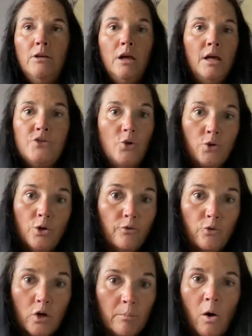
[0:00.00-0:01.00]
circle
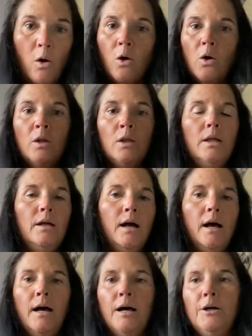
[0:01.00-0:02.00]
for a ball.
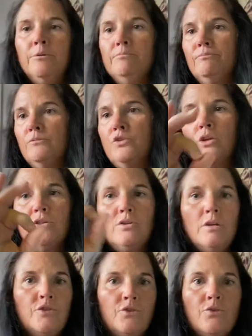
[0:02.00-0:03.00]
Just
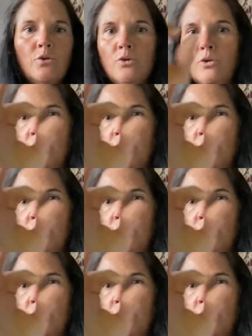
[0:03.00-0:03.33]
a circle